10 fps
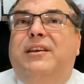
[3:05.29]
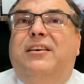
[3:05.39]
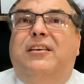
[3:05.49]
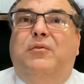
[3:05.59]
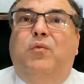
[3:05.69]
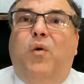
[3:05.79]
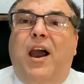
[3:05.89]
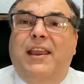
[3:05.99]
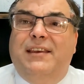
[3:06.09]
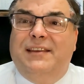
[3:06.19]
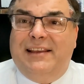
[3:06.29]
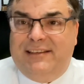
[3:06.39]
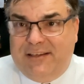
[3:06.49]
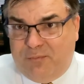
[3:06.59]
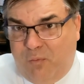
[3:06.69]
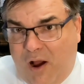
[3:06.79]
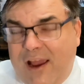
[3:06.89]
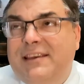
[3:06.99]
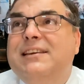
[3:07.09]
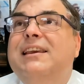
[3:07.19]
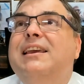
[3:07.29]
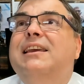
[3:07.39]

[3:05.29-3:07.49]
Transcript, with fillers: He got a white, that's his white